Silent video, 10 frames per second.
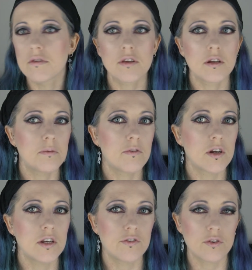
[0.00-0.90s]
it's going to be
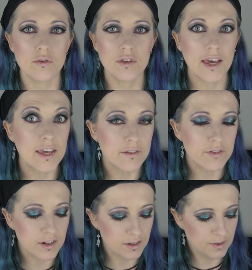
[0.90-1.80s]
very difficult to get
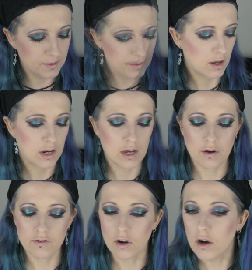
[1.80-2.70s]
even. And now
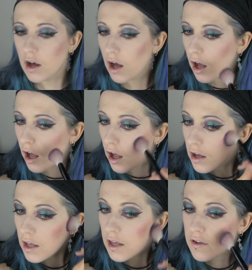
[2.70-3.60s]
I've got
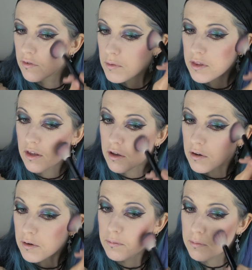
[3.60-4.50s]
I'll Get Even With
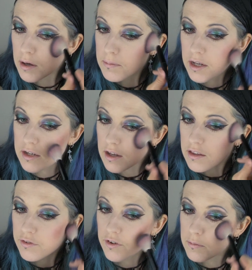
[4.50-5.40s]
You by Megadeth
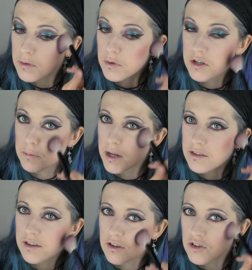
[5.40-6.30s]
from the
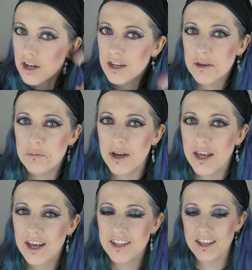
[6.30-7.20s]
Witchblade soundtrack in my
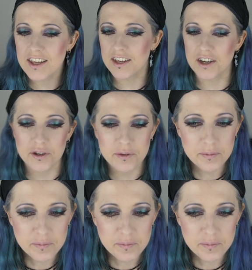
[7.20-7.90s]
head. There you go.